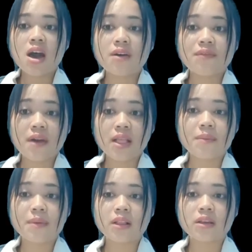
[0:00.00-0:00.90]

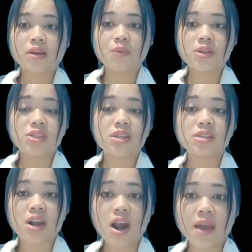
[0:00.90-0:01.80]
available which
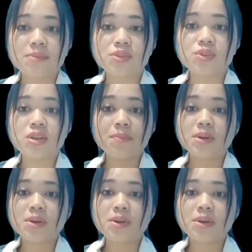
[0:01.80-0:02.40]
describes student